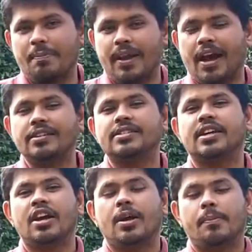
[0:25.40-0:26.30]
plants,
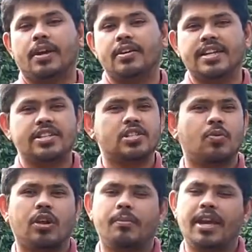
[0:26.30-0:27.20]
because I just
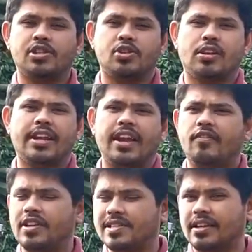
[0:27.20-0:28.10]
want to make sure that
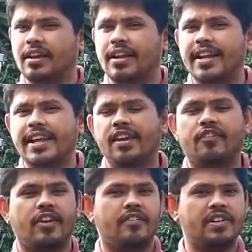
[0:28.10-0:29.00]
every single
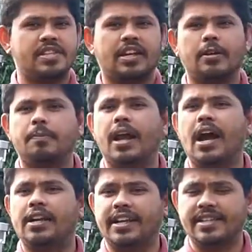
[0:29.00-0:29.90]
leaf, every single
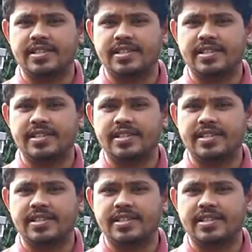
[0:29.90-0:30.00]
plant is